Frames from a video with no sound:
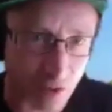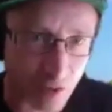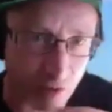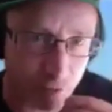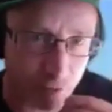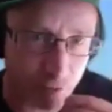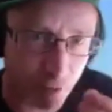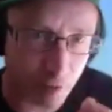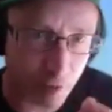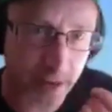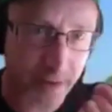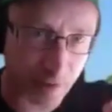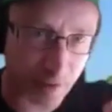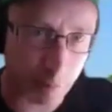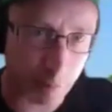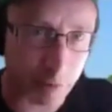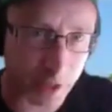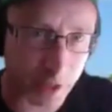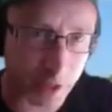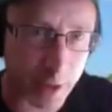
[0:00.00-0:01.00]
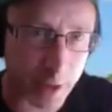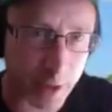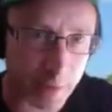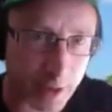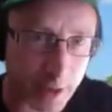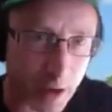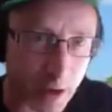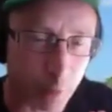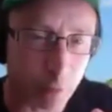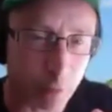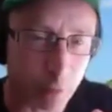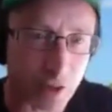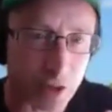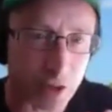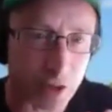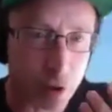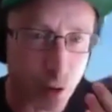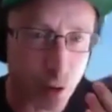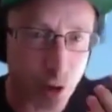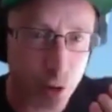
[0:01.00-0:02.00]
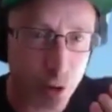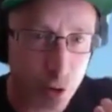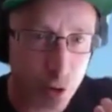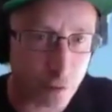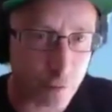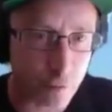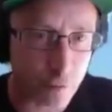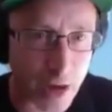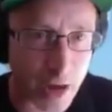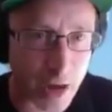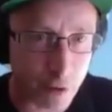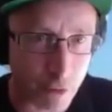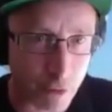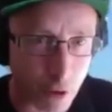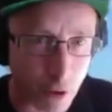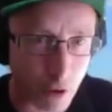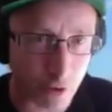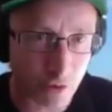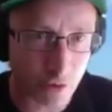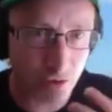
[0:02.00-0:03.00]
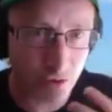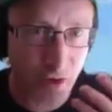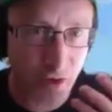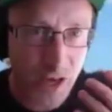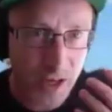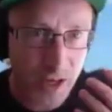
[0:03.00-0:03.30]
I feel like something about that, obviously, you know, Luther Vandross,